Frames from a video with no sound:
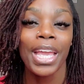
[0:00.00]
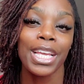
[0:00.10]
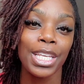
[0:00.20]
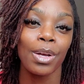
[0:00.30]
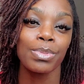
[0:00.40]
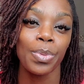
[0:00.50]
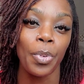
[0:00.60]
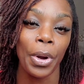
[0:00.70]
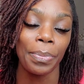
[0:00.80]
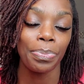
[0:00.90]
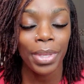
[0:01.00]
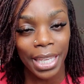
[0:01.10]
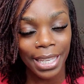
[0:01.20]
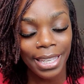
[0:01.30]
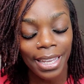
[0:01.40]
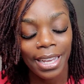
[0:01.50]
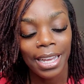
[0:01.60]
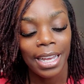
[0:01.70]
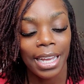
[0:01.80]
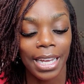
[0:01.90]
it helps support me.
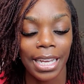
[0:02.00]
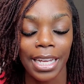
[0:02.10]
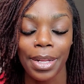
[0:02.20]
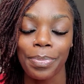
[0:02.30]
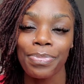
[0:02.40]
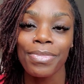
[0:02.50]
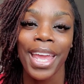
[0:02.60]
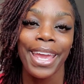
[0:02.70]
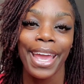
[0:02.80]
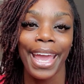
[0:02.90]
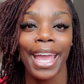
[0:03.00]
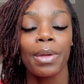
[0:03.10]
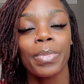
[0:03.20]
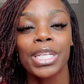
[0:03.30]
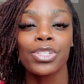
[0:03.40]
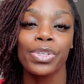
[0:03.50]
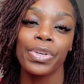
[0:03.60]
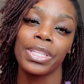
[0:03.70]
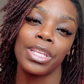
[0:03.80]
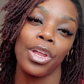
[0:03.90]
And make sure
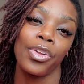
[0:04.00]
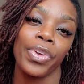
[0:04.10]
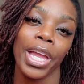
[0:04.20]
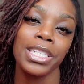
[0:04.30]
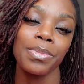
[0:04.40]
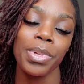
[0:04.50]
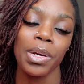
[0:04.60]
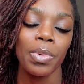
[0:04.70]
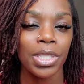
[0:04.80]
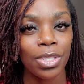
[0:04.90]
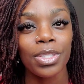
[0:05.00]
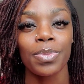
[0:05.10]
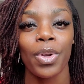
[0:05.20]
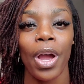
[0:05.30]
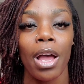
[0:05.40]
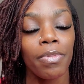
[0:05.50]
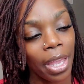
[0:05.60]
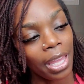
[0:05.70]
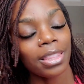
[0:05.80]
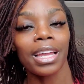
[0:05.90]
you hit the notification bell once you subscribe
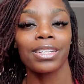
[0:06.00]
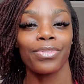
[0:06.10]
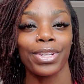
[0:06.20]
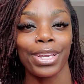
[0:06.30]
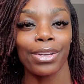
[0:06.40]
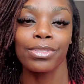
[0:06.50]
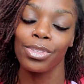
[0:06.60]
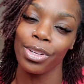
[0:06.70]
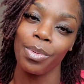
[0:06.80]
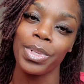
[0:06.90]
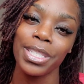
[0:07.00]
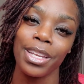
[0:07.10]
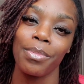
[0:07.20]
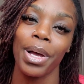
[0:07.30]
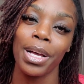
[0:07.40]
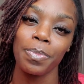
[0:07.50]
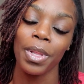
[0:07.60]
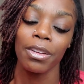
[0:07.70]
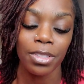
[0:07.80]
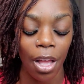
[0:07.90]
and like the video so you don't miss any of my
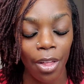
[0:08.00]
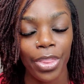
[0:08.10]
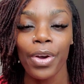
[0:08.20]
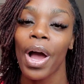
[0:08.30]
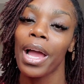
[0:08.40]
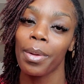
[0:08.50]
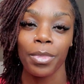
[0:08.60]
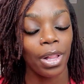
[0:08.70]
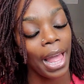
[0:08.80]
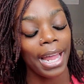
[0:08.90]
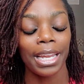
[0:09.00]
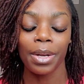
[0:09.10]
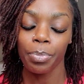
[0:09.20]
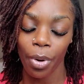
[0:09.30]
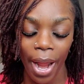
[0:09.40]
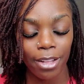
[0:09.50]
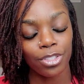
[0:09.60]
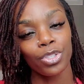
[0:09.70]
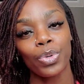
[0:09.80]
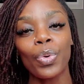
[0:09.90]
uploads. Although I am glad and proud
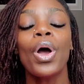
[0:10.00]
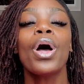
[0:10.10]
to